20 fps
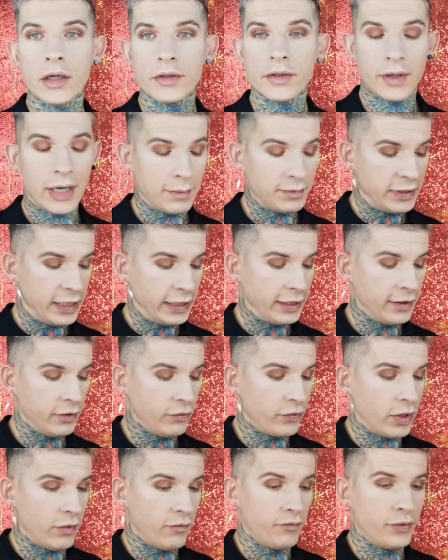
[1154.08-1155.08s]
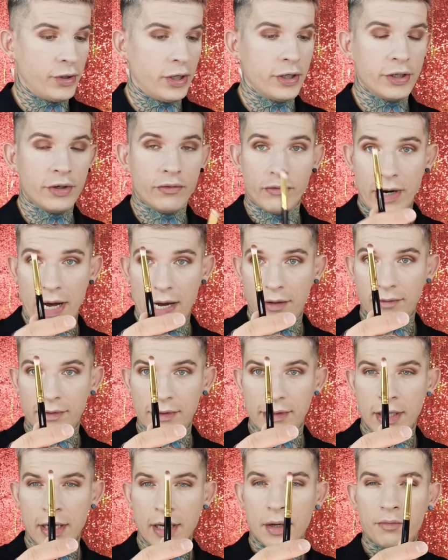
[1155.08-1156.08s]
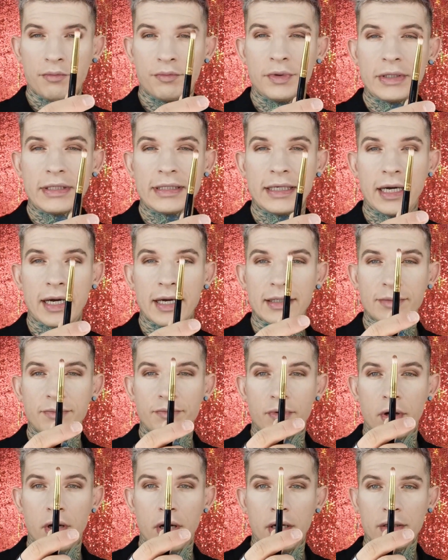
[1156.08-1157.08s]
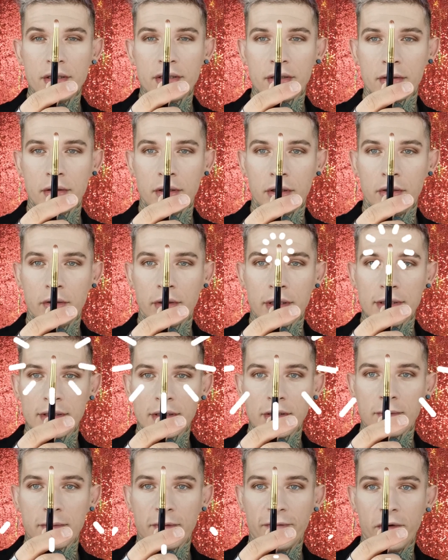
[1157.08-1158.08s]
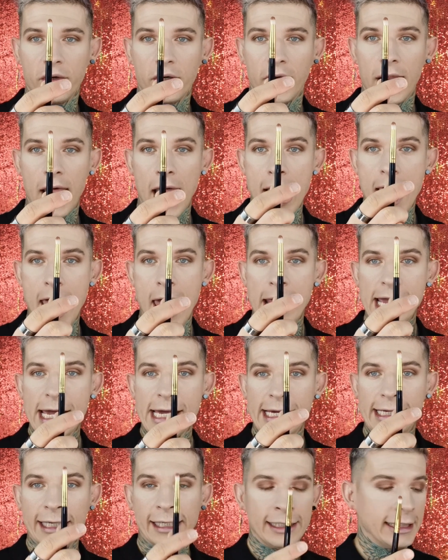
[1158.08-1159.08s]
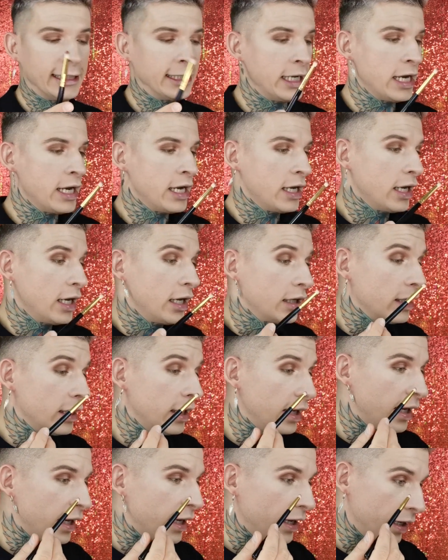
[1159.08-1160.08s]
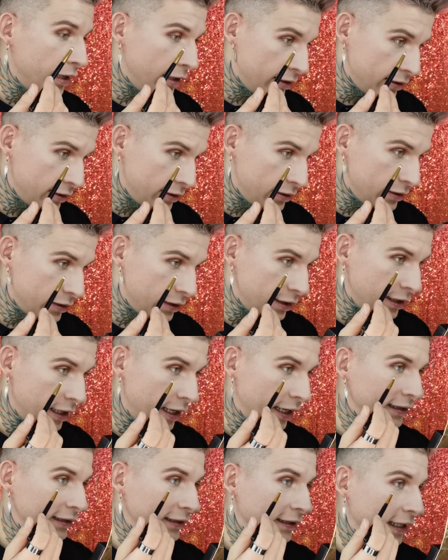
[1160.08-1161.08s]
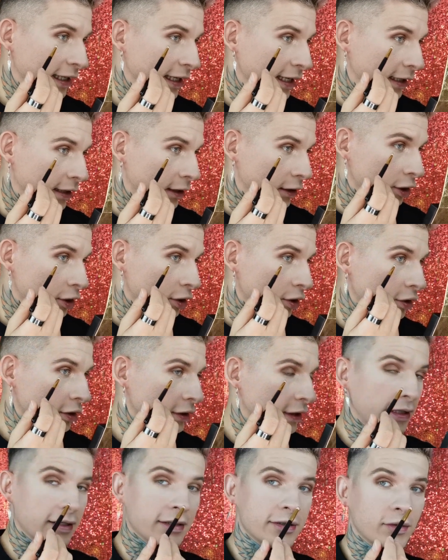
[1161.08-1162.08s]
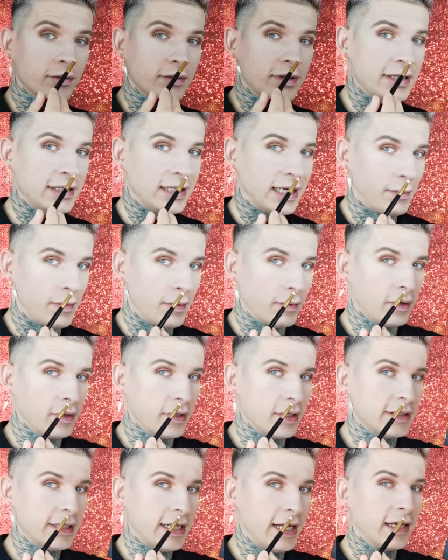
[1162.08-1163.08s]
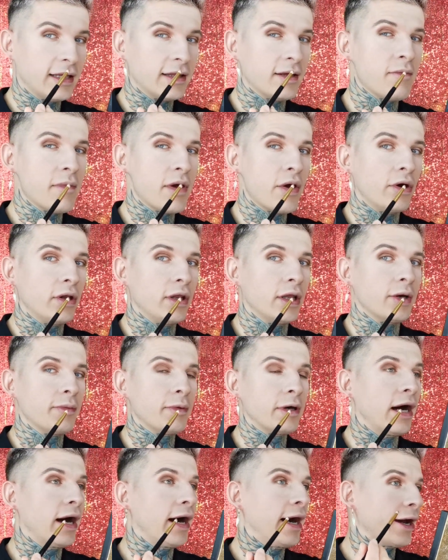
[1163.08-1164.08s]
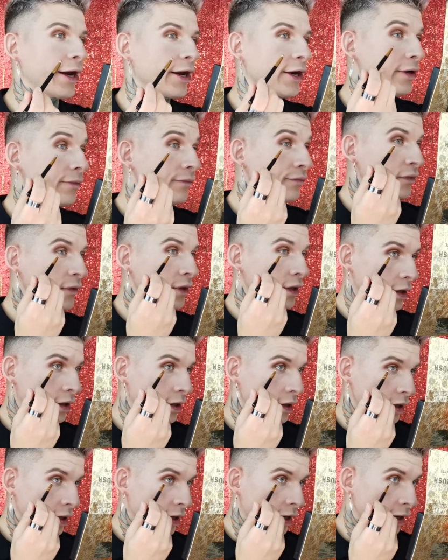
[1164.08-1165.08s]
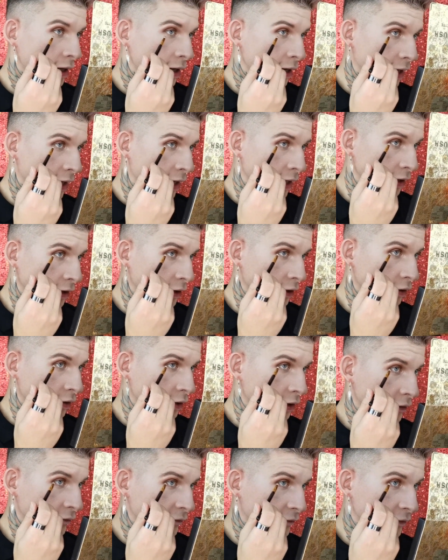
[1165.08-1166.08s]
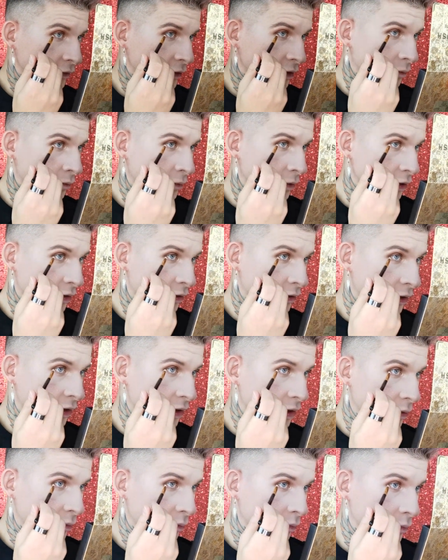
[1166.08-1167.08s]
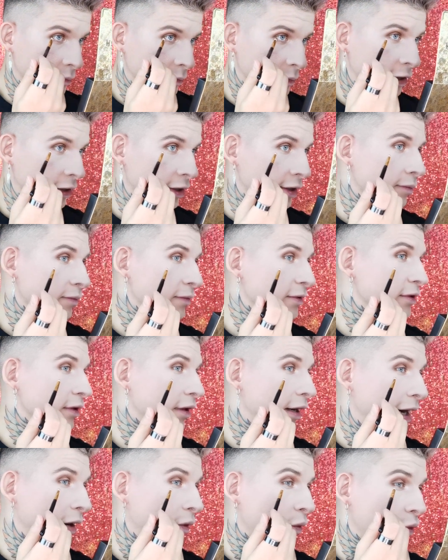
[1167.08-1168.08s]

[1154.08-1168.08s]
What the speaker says: So I'm taking the round precise brush. Oh, you can see on my forehead. And again, looking, so this time I'm gonna take the mirror a little bit higher and look from the bottom. So I